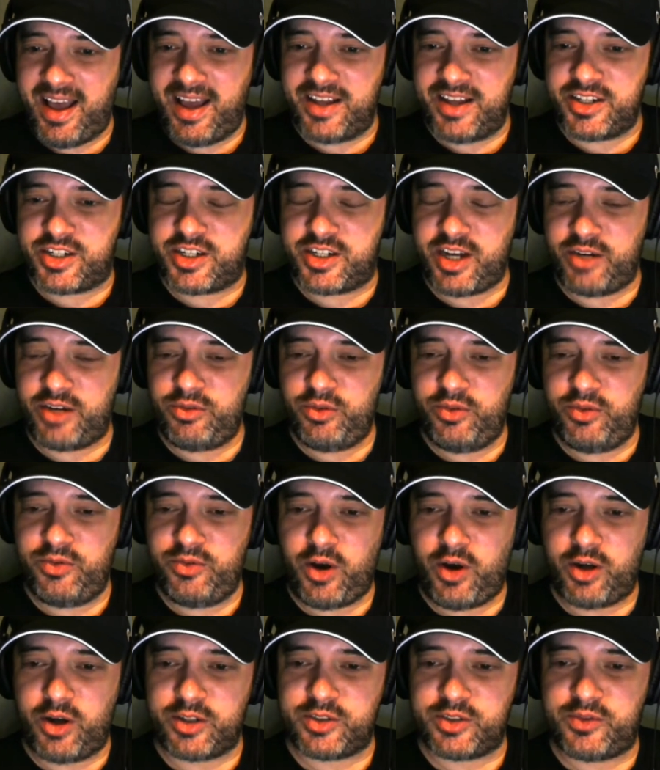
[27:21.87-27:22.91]
General
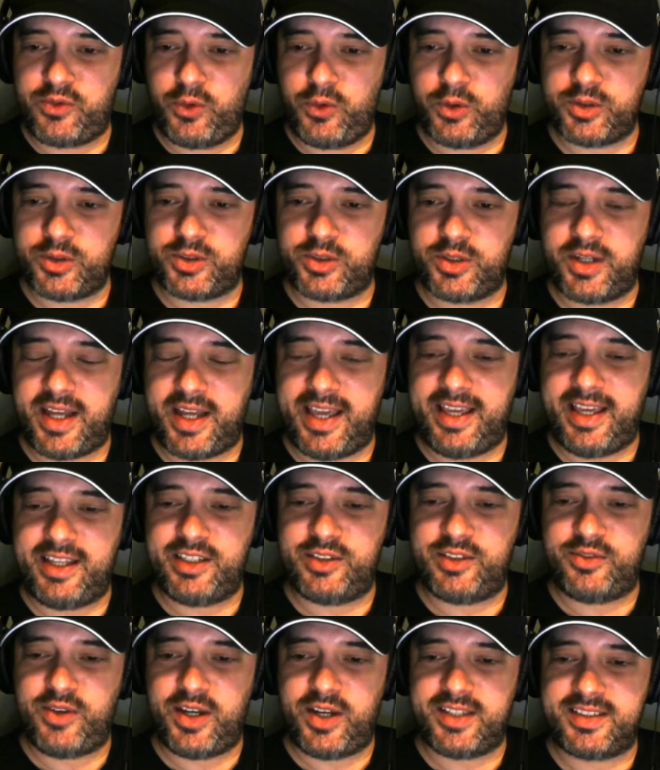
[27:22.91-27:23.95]
Vox, thoughts on
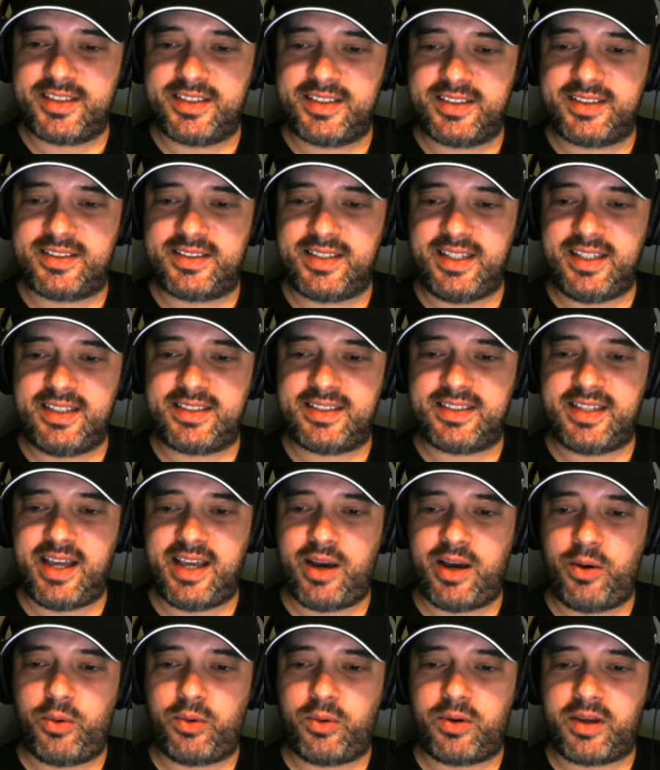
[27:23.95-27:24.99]
Ings versus
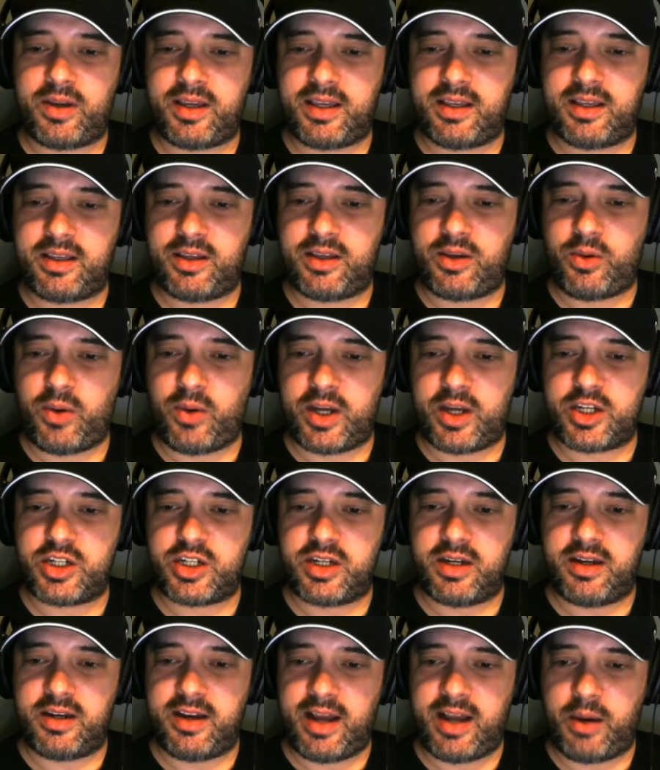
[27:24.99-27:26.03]
DCL?
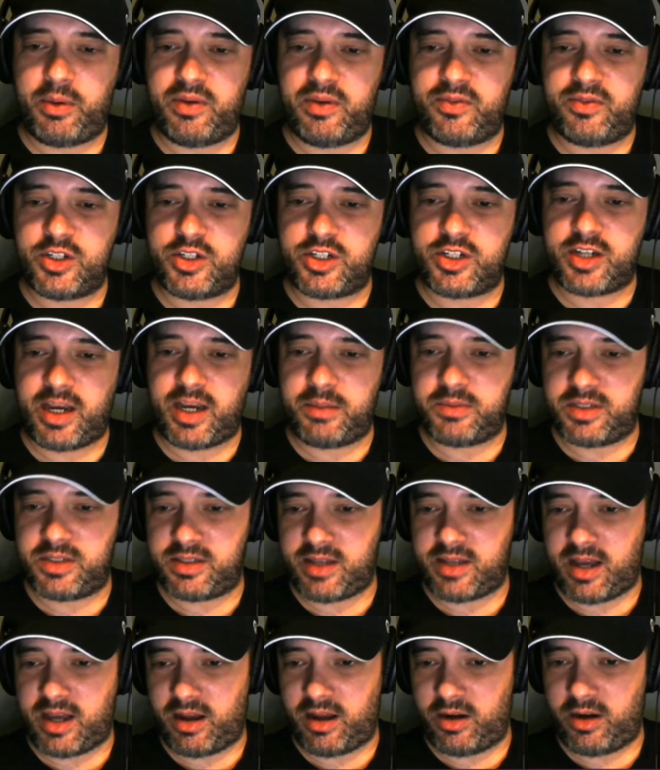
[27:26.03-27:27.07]
Question. Now even James is
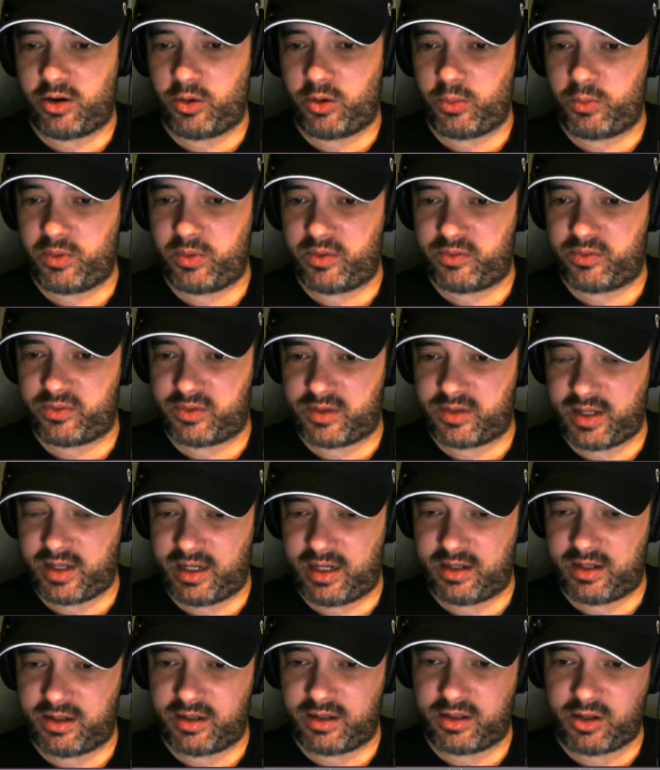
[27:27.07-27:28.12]
out, along with
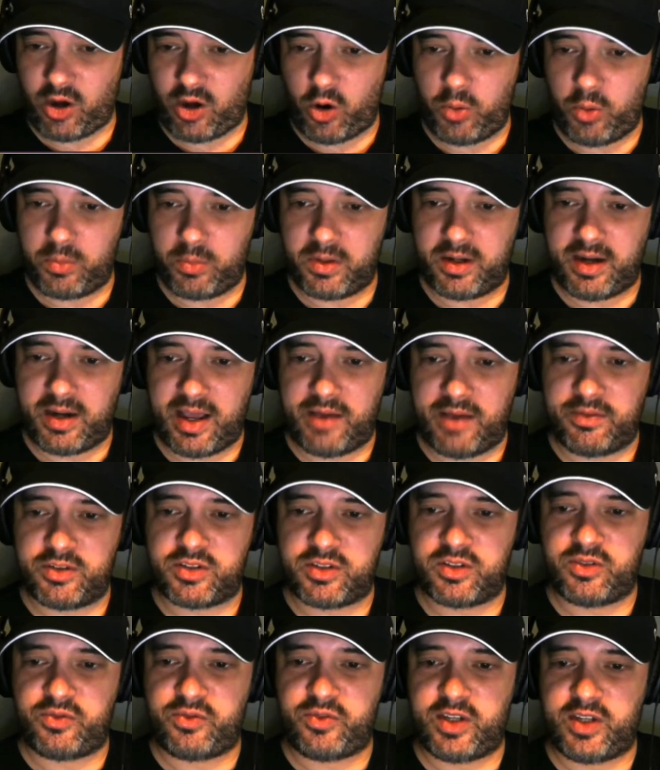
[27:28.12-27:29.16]
Dean and Coleman, and
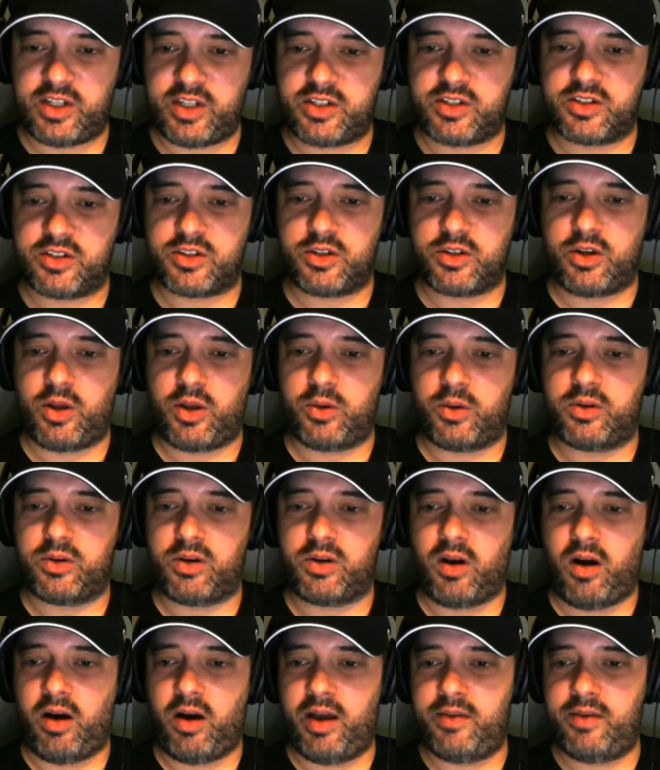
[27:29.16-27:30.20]
Everton's fixtures are no good
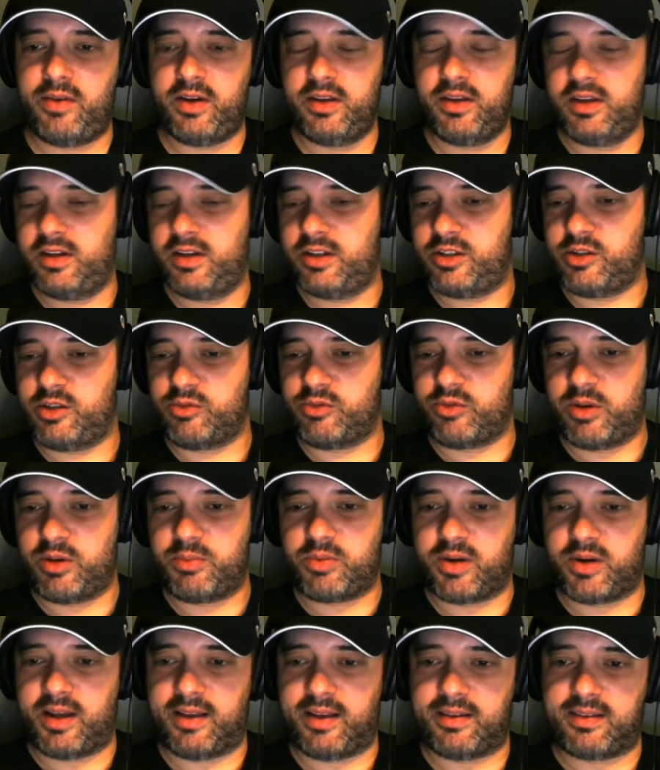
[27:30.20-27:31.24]
either. Should
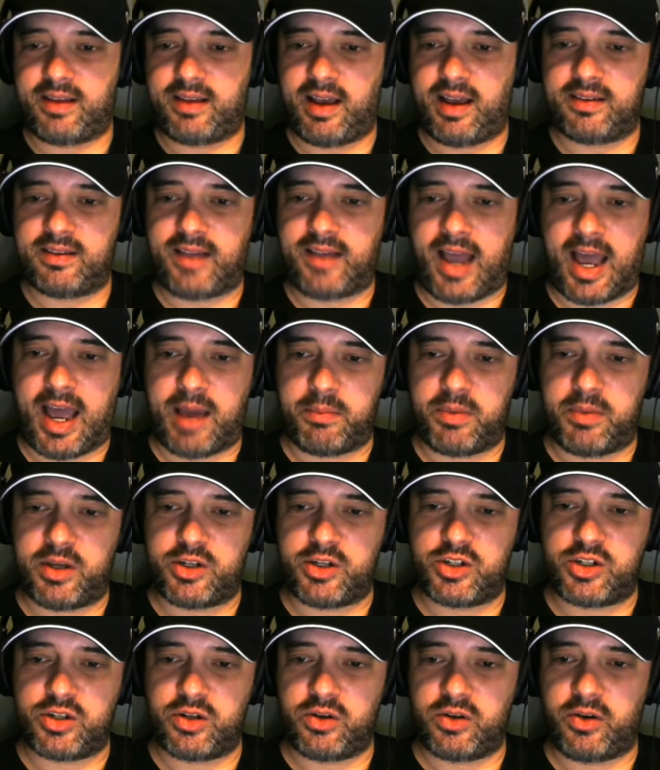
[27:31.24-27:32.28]
repronounce that as James,
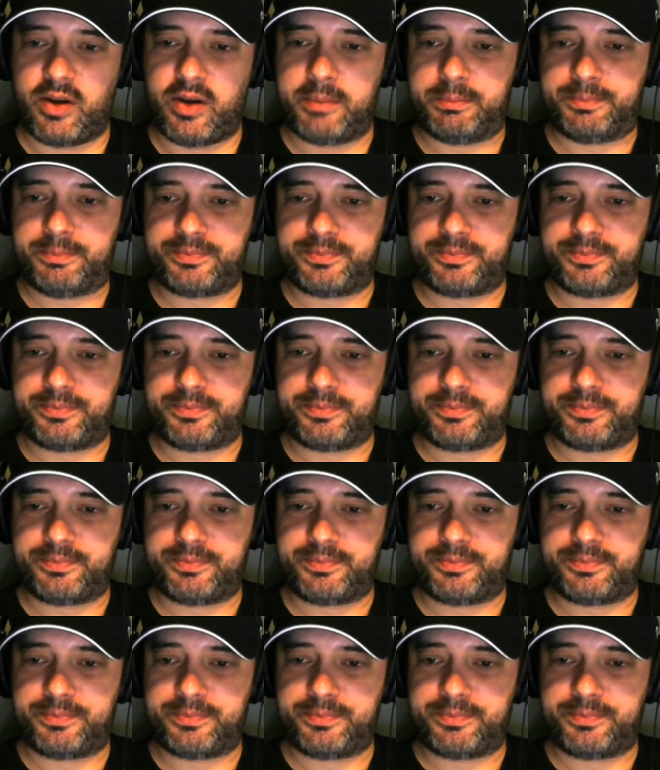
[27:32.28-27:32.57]
shouldn't I?